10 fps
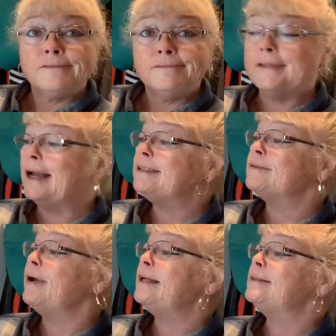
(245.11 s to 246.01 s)
night
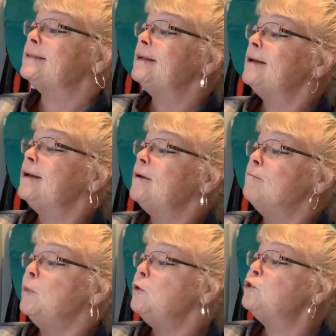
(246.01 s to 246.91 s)
sweats,
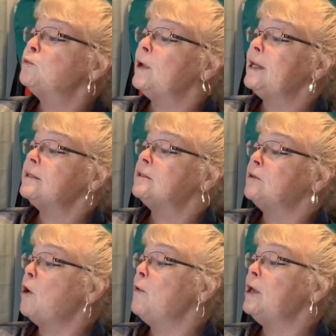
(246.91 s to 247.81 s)
mood swings,
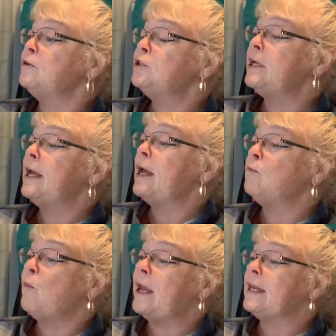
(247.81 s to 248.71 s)
low energy,
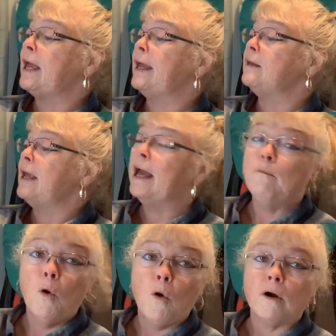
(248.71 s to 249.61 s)
and weight gain, and
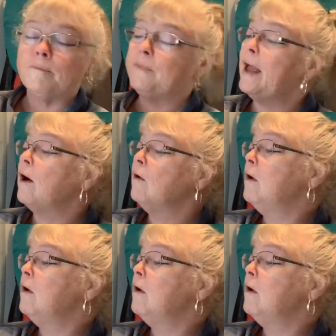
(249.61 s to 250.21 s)
more. Now,